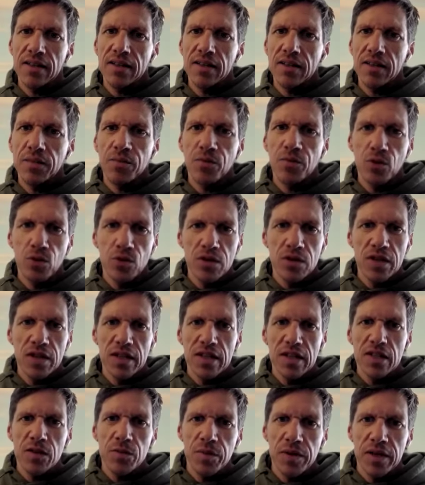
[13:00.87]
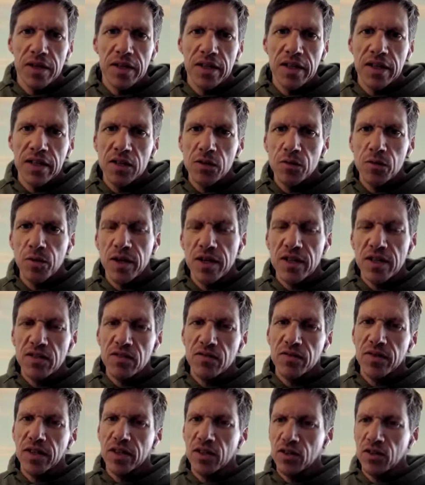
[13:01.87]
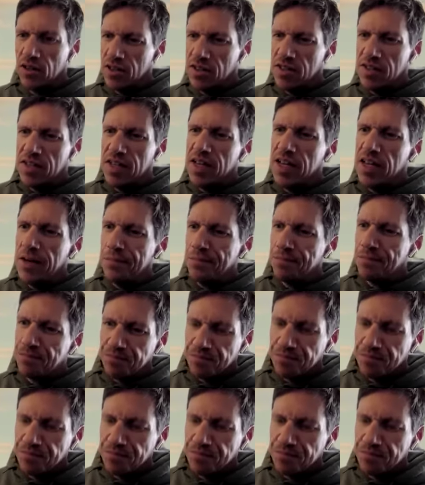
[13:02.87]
the proteins being expressed, we could see